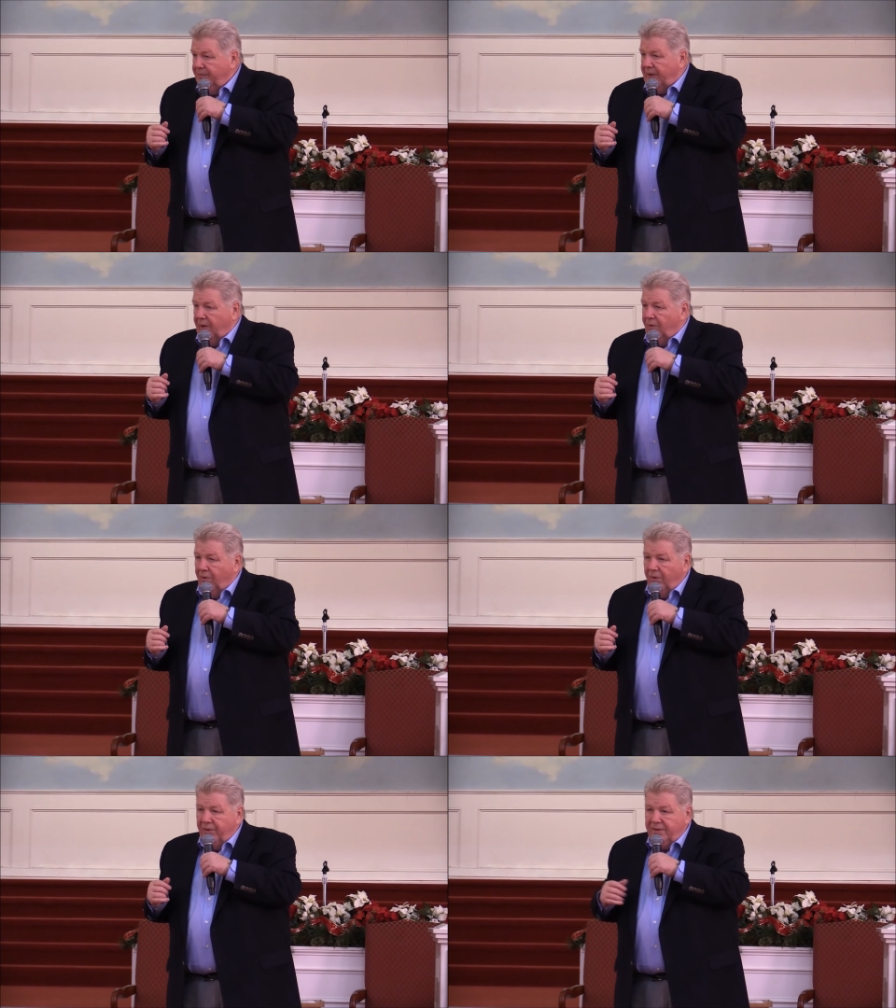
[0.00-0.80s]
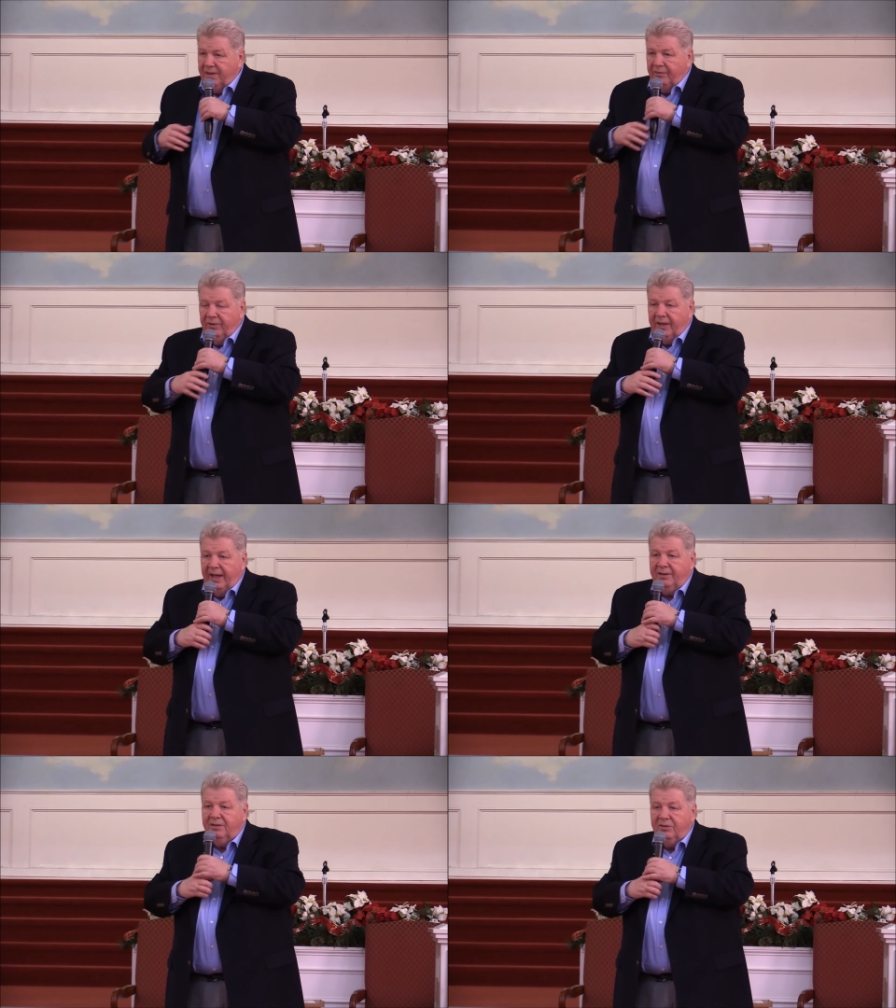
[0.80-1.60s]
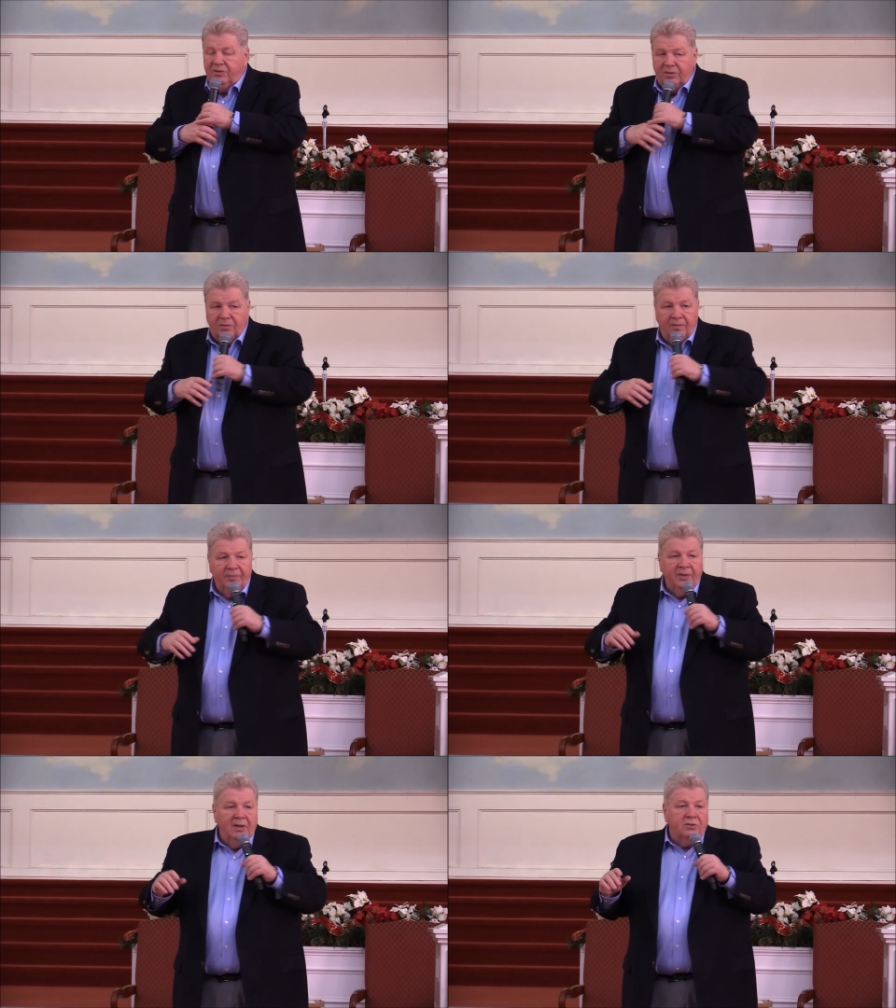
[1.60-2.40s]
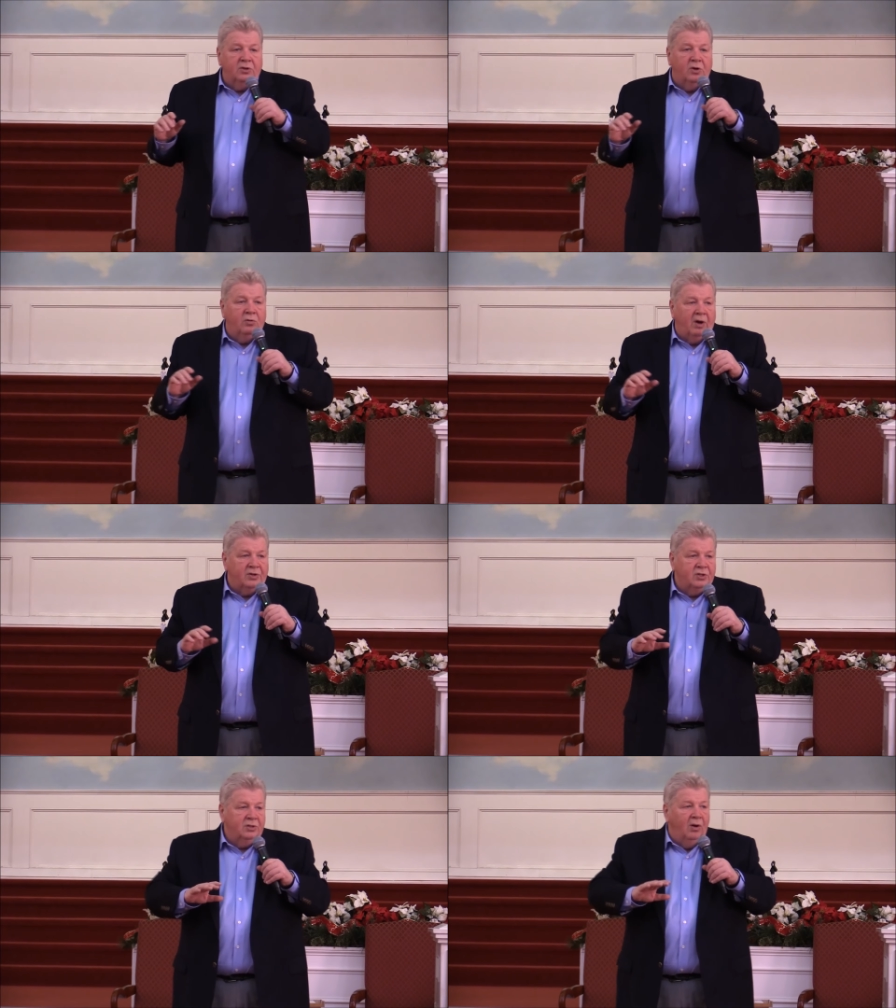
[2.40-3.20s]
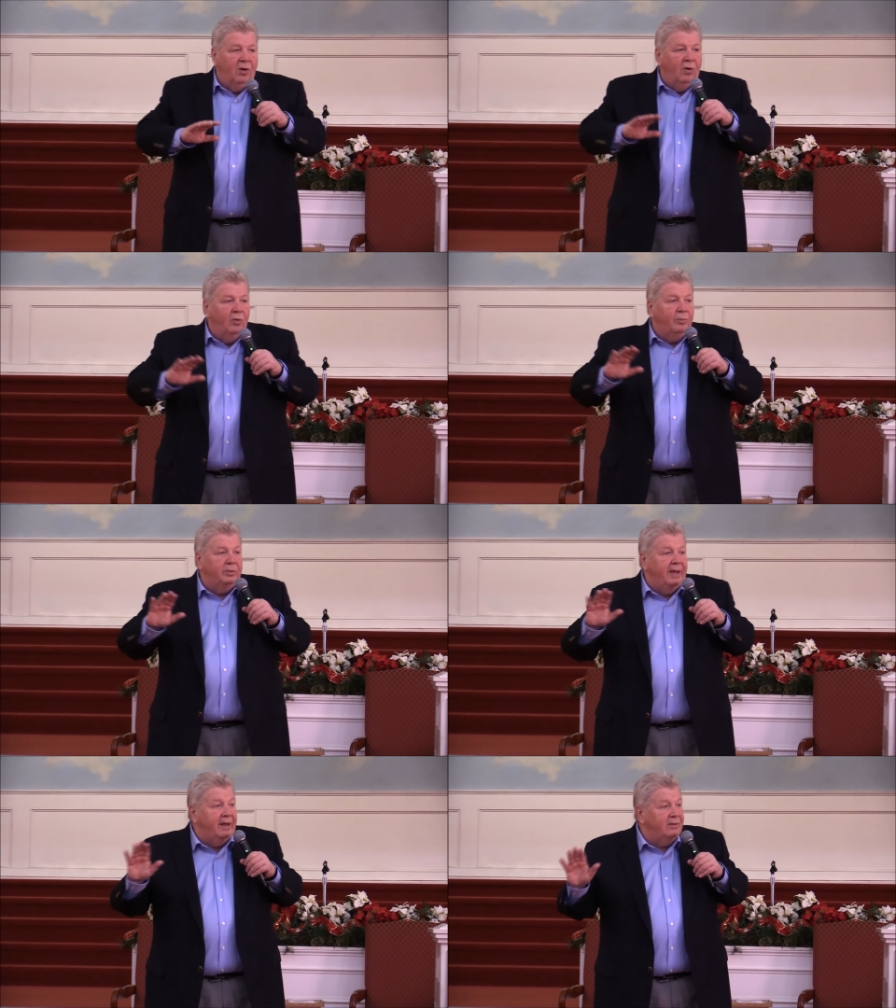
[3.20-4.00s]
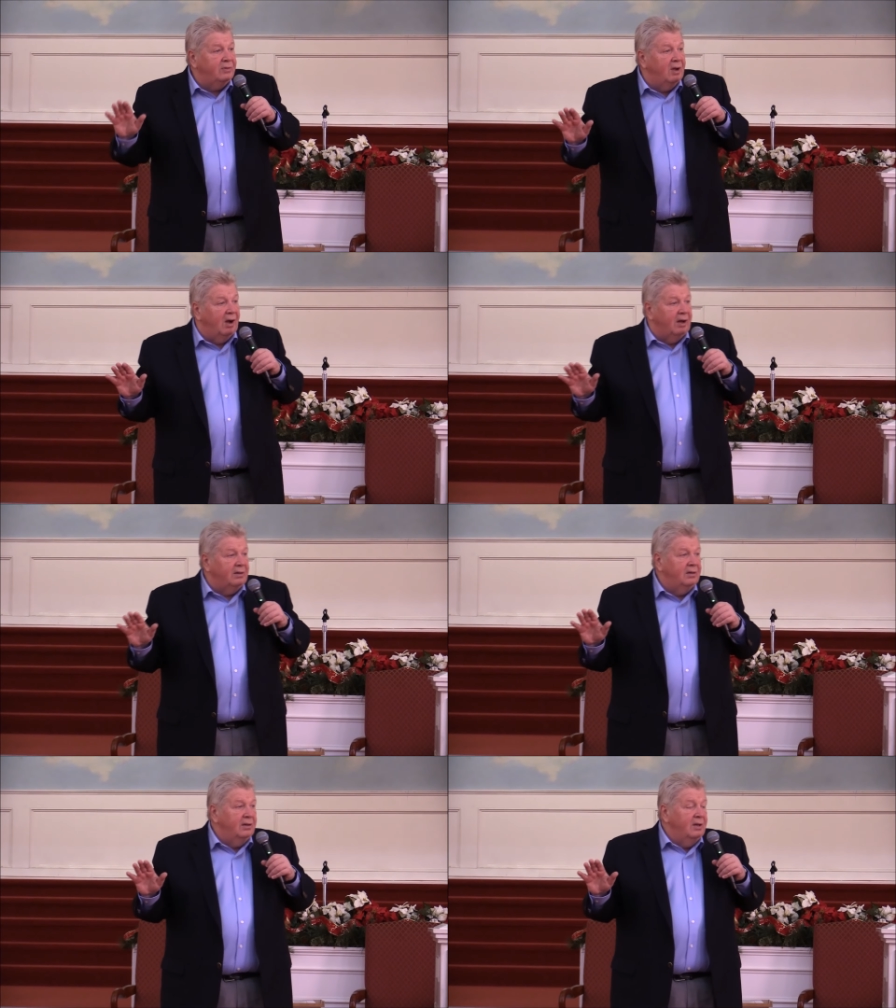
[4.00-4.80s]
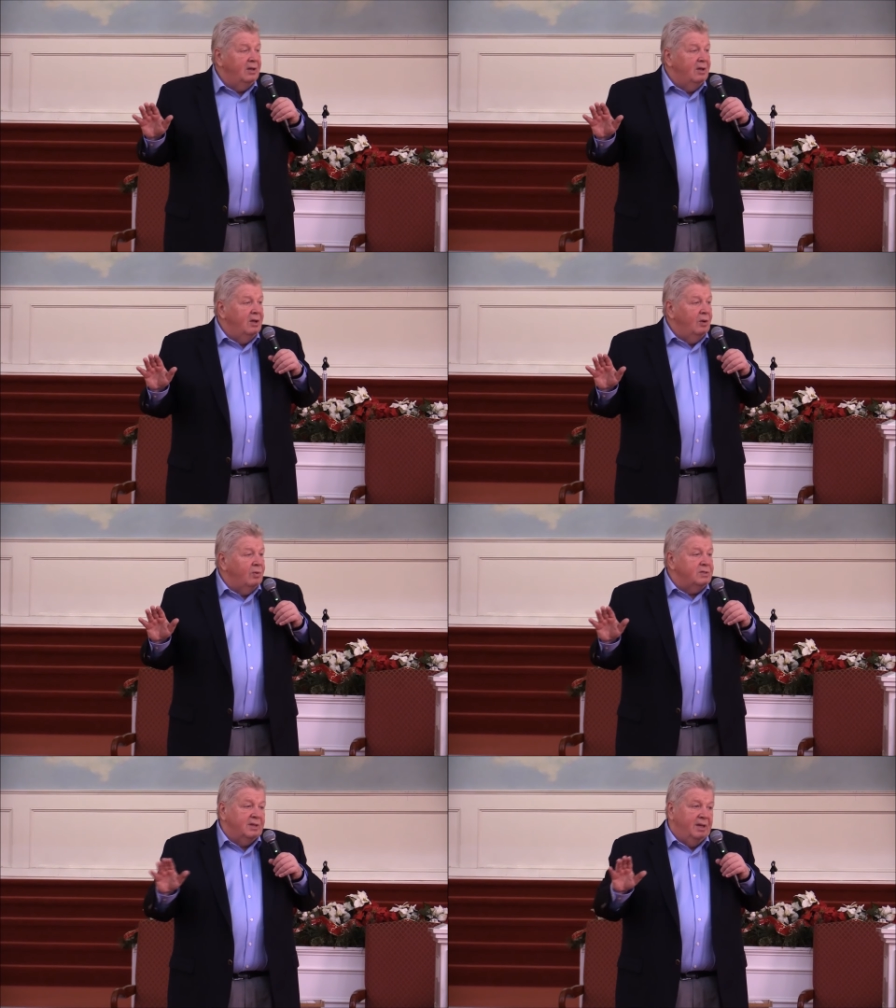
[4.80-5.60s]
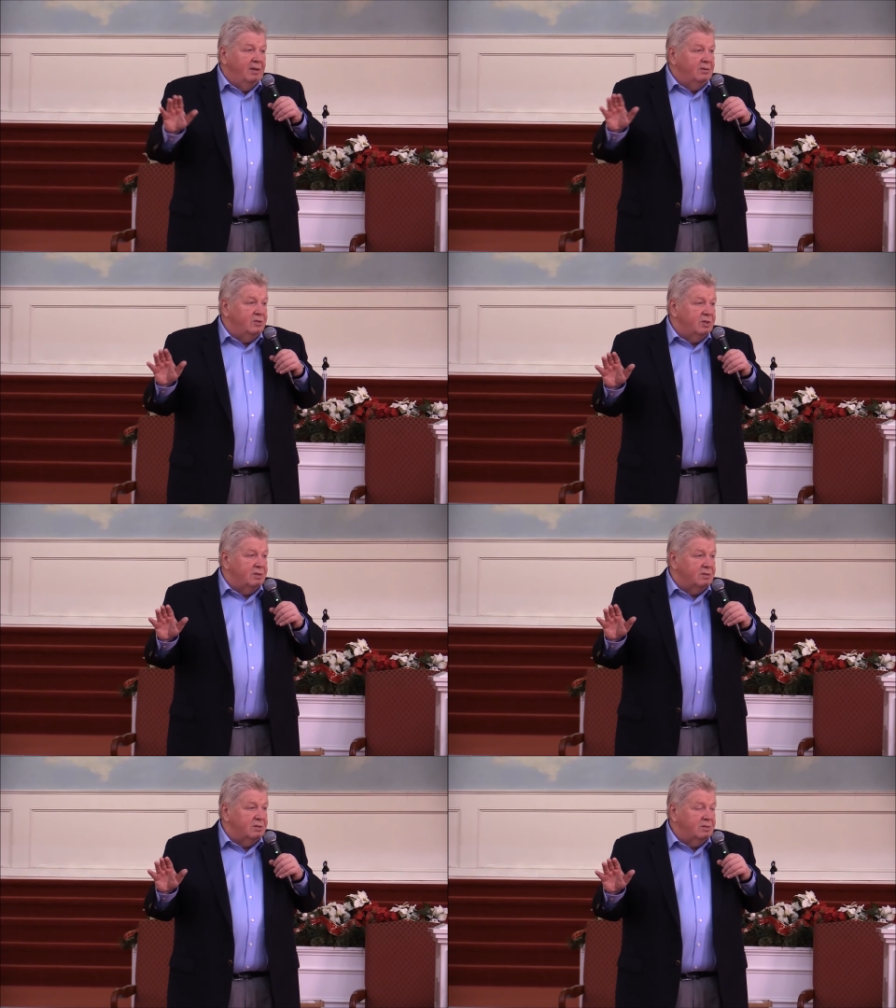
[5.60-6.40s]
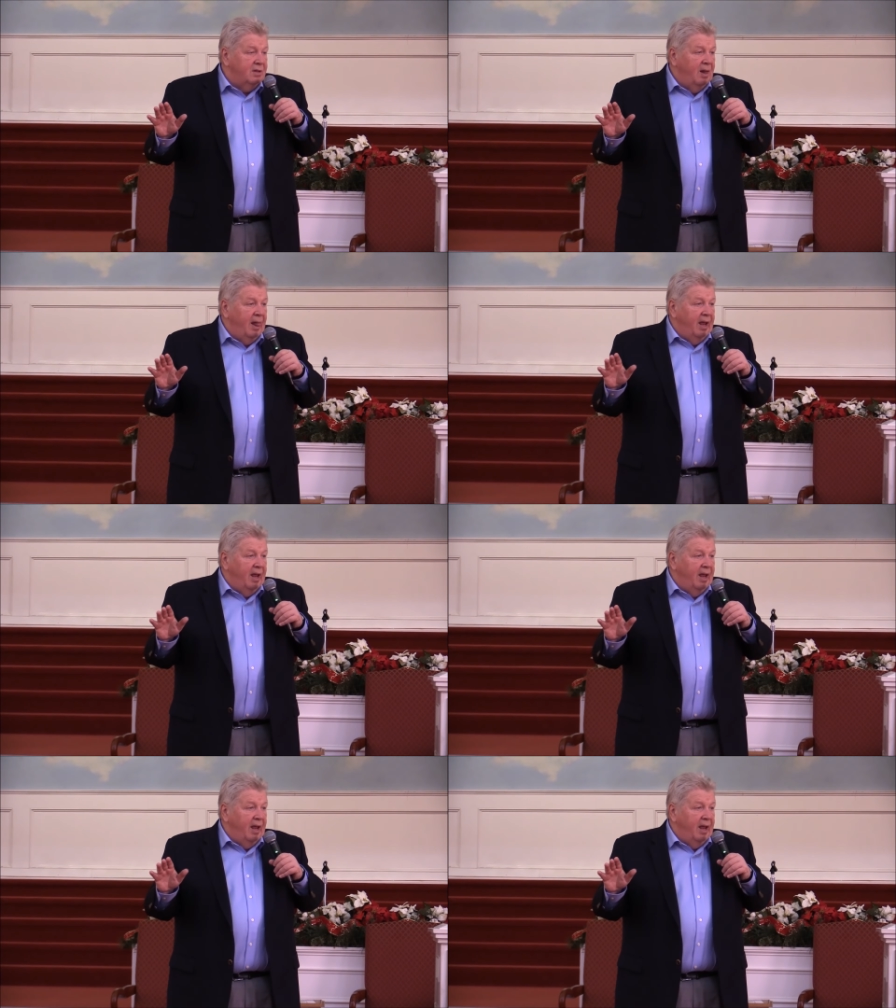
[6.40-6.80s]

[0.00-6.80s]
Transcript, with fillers: Now, all the devil had to do to crush the whole plan of God was to kill Jesus.